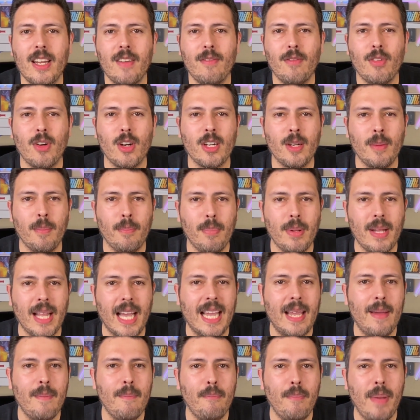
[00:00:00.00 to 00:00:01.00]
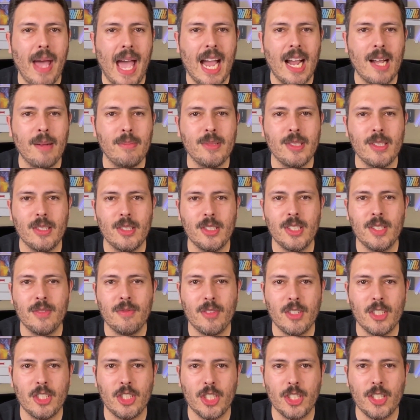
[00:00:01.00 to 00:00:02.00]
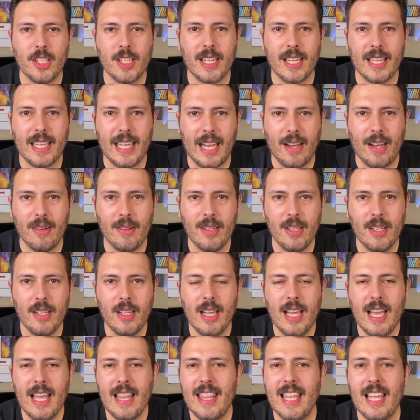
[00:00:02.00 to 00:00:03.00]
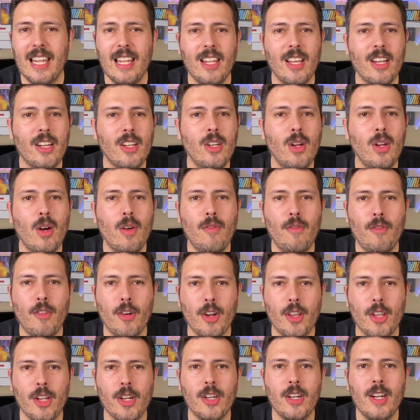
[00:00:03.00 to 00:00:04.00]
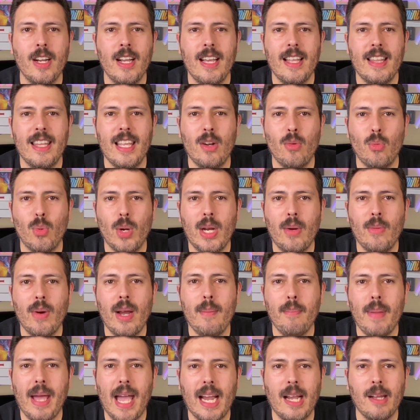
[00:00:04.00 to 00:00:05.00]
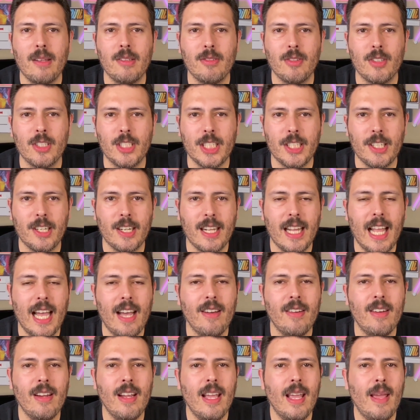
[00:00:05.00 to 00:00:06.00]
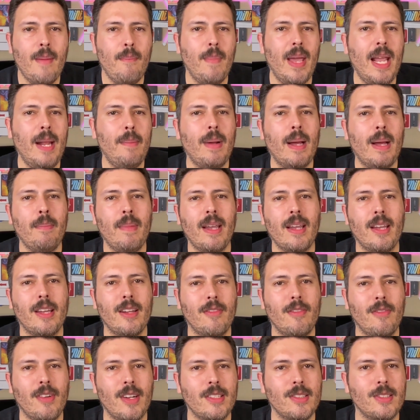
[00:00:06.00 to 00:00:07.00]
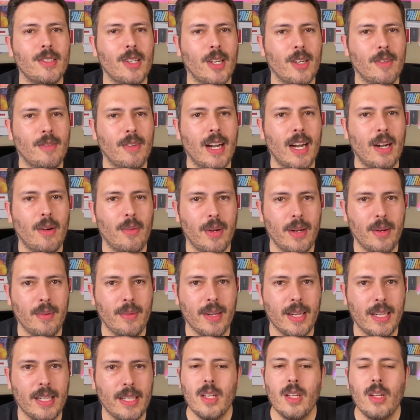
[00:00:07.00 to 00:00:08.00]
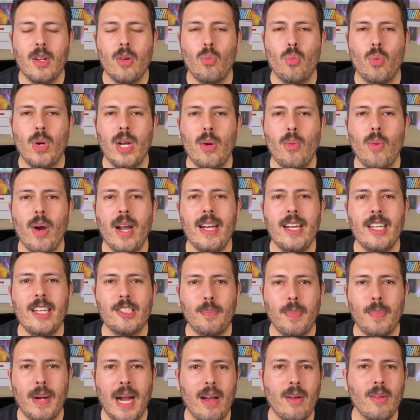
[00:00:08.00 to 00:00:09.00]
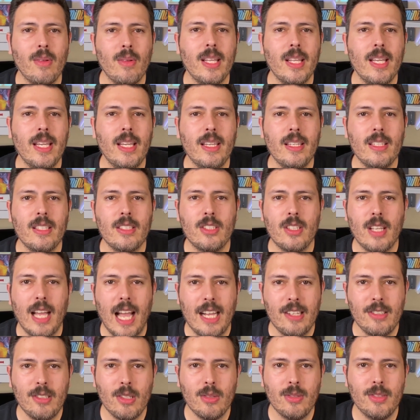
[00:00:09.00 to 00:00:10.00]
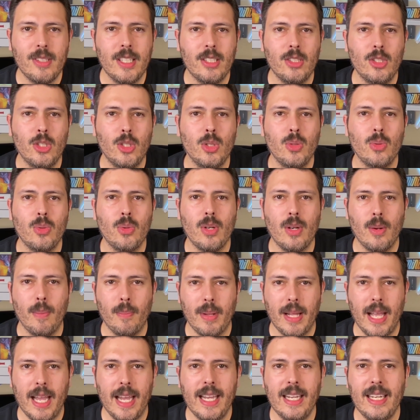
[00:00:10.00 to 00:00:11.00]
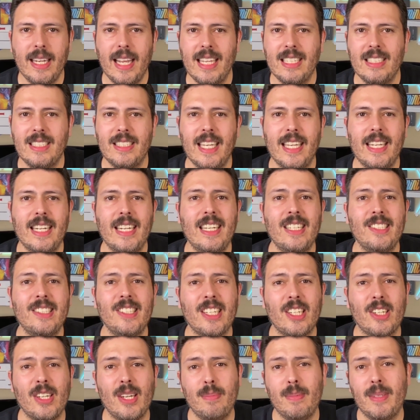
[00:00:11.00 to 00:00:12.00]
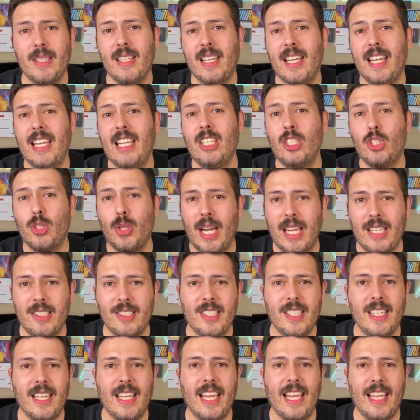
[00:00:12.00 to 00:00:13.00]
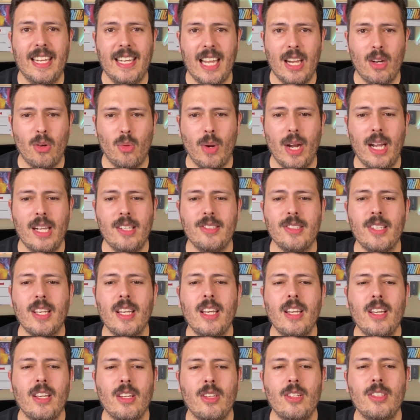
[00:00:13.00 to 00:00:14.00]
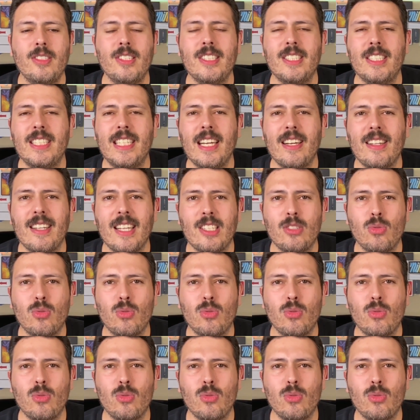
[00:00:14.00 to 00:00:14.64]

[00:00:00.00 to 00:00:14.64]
for a compliant backup solution for Jira Cloud? Then look no further than Rewind Backups for Jira Cloud, made by my good friends over at Rewind. Rewind is proudly S O C two compliant, and data is encrypted in transit and at rest using T L S